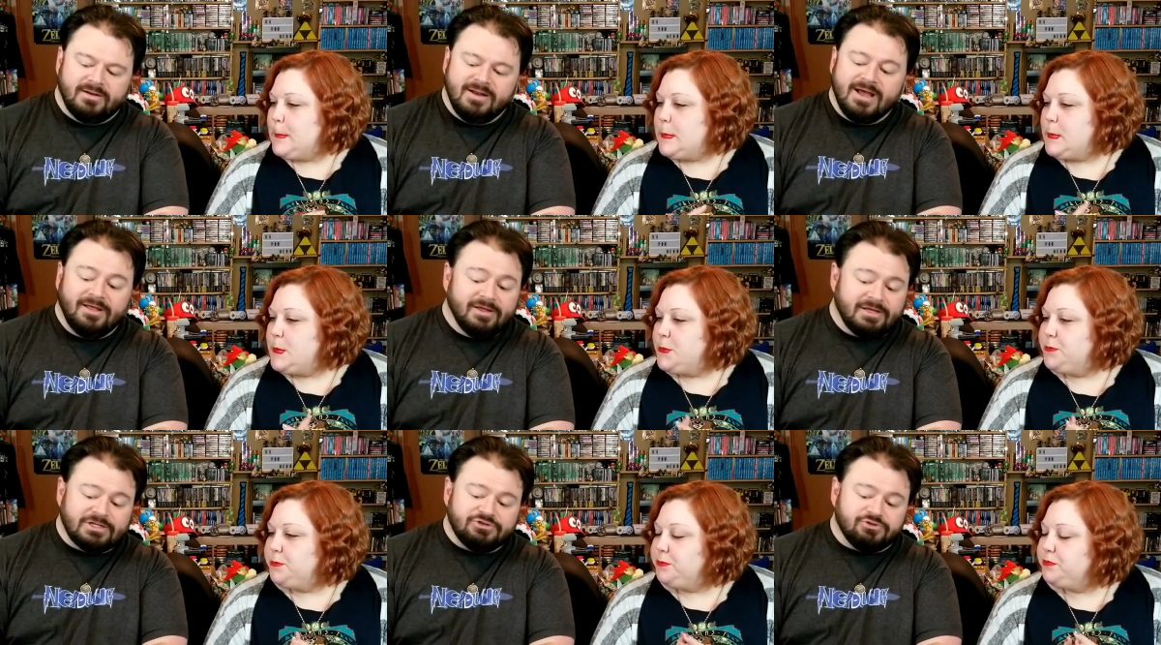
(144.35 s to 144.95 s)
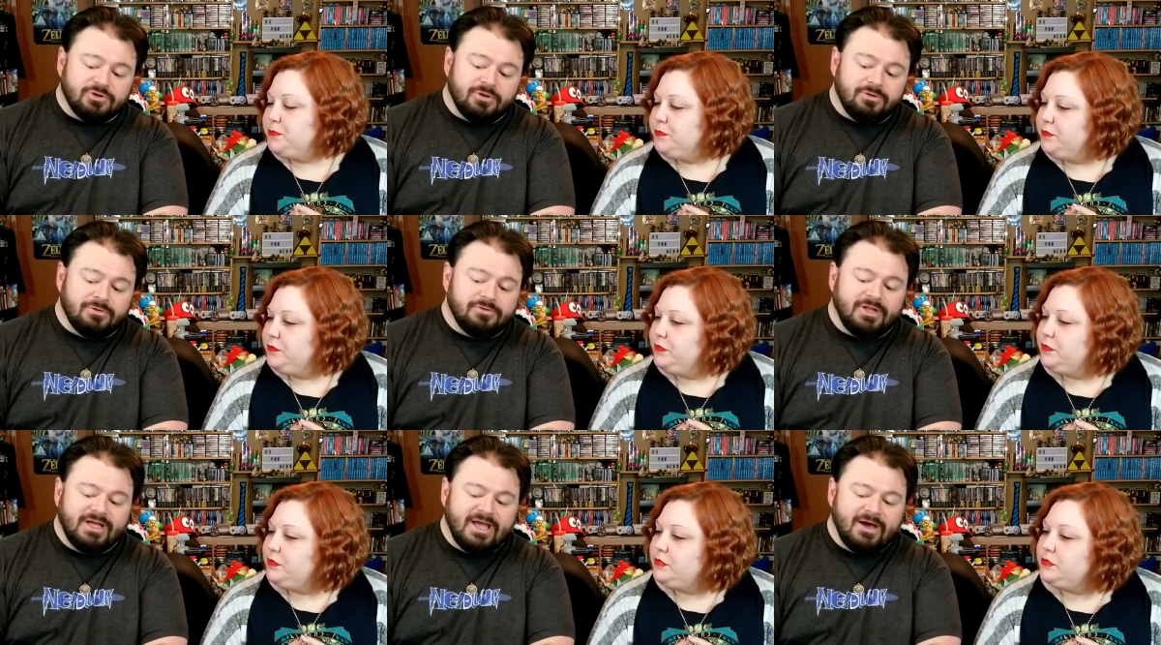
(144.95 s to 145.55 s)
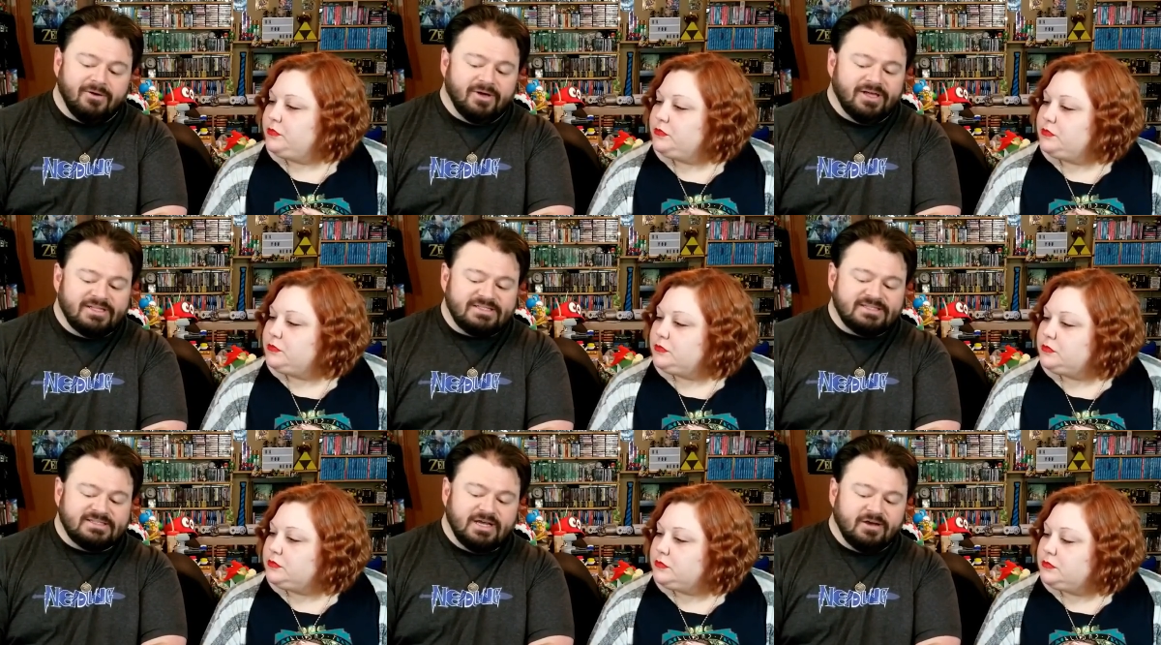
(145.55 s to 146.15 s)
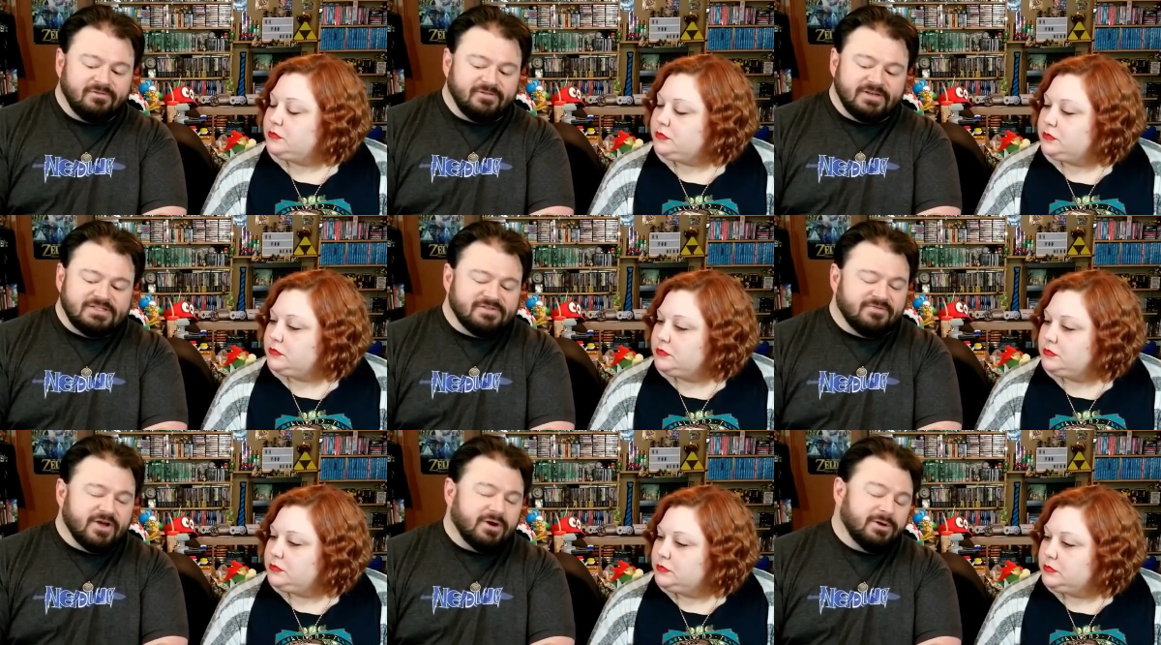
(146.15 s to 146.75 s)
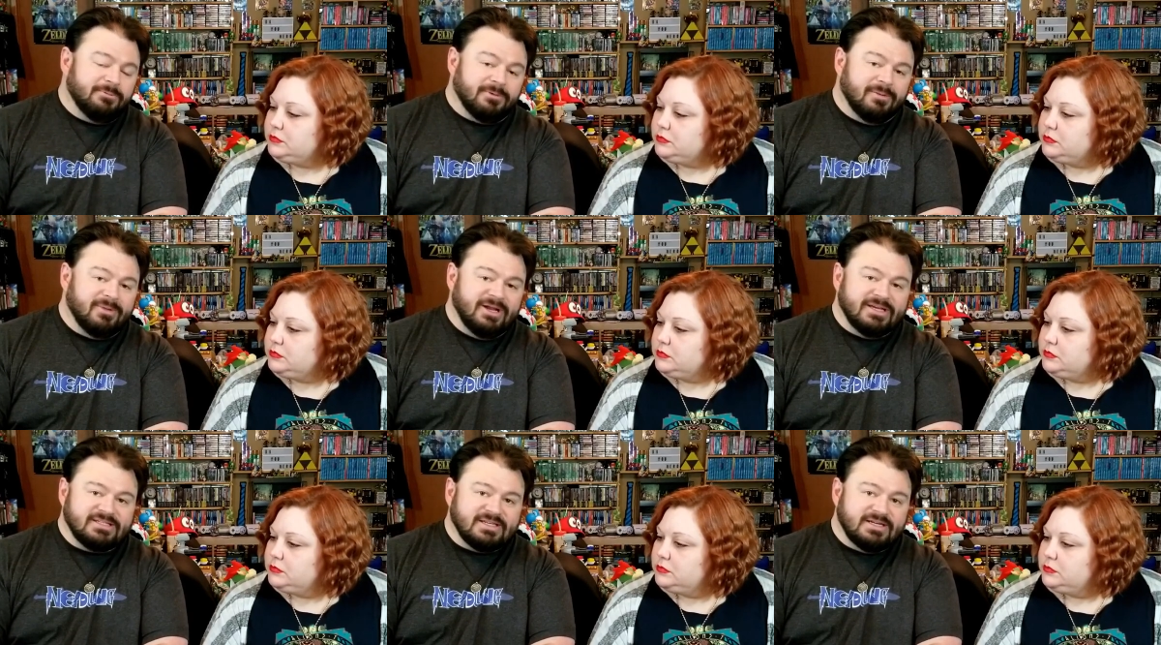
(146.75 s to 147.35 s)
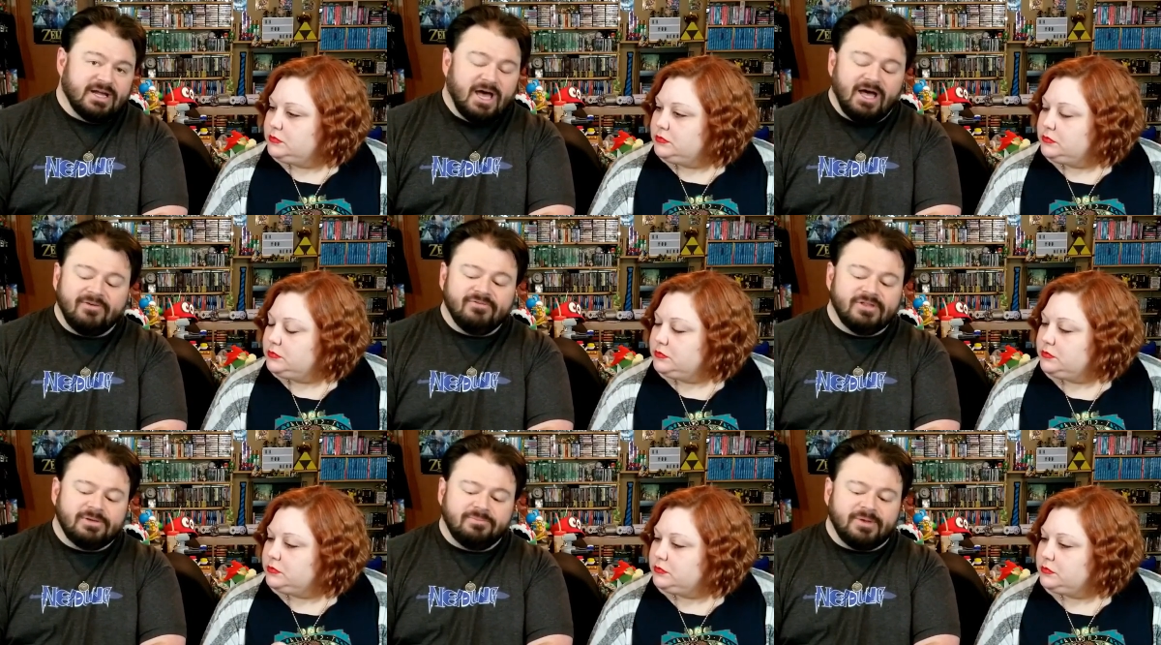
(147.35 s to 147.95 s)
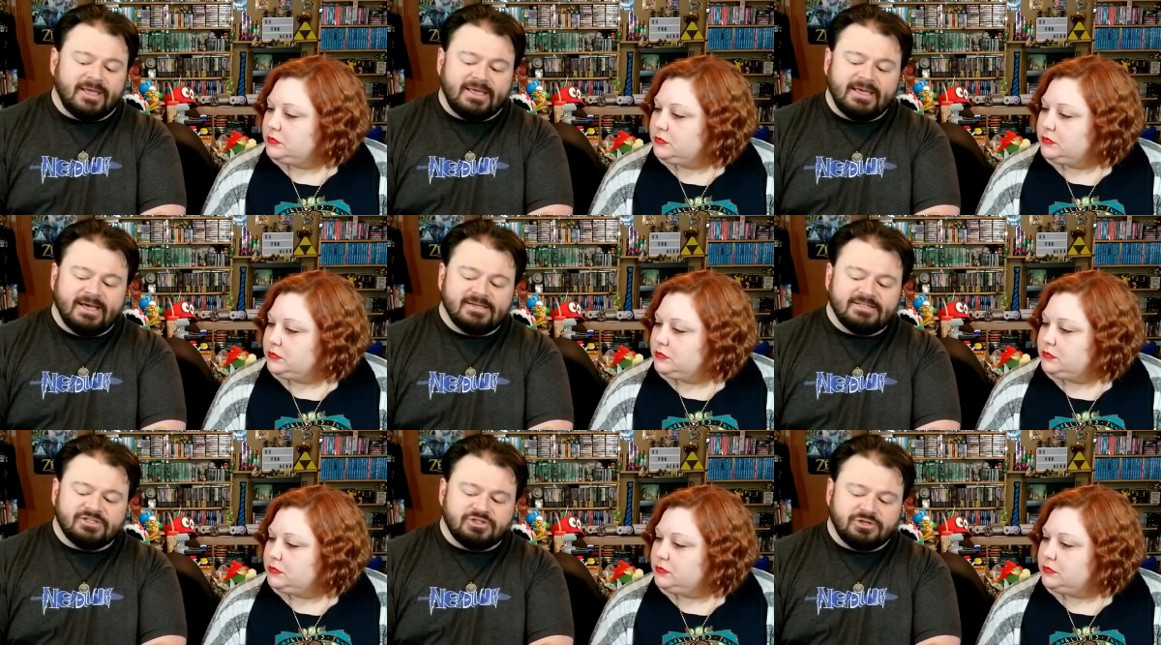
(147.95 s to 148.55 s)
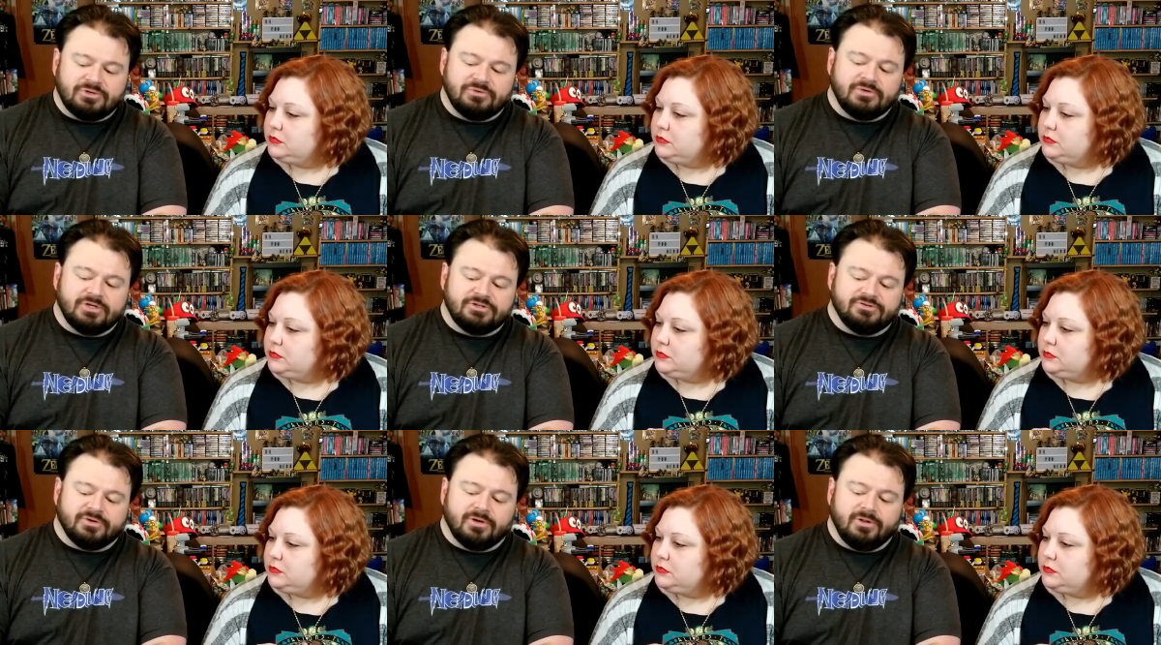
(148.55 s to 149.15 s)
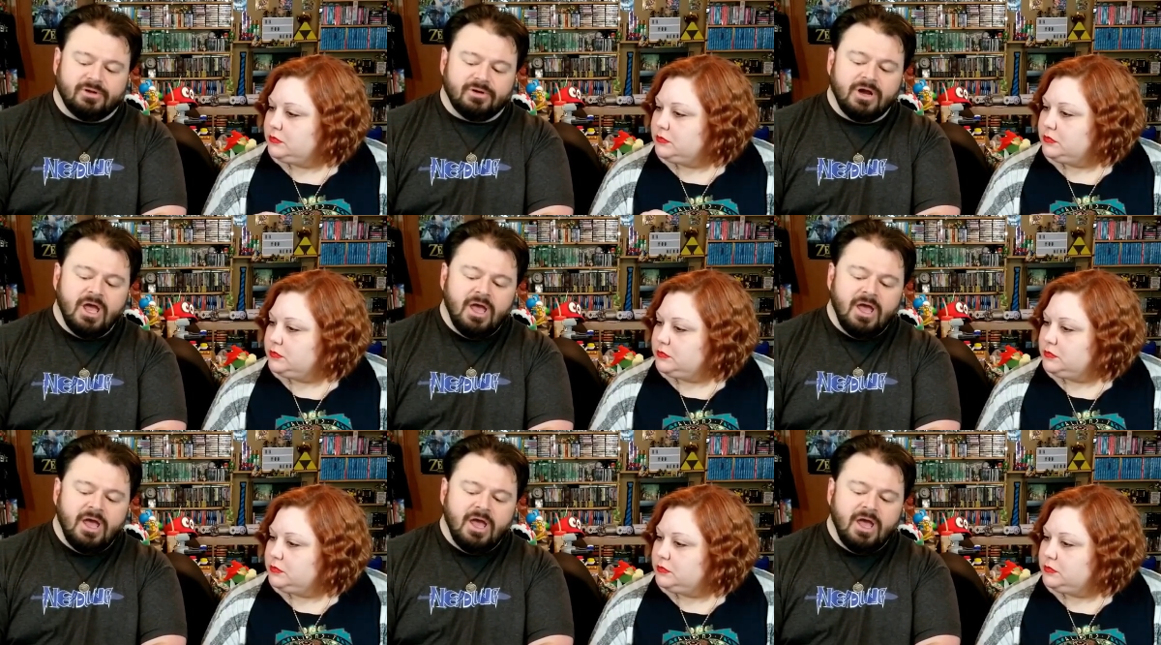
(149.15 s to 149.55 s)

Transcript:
Speaker 1: Now, the controller layout itself is very reminiscent of the PS2 controller.